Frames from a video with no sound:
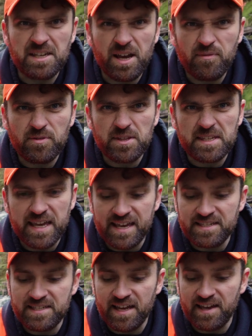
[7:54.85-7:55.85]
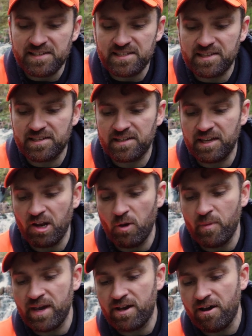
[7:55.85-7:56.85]
time for the taste test. Can I
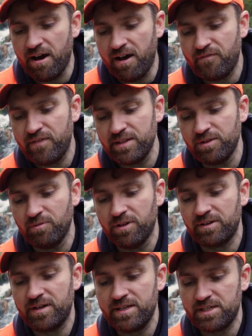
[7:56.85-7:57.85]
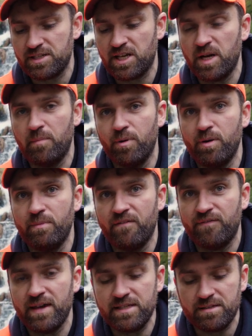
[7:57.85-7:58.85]
make coffee in the wilderness? Is it gonna burn my
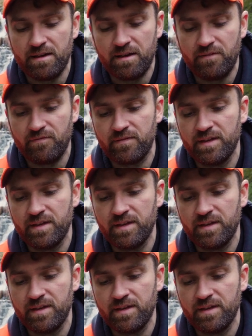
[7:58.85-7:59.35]
face off?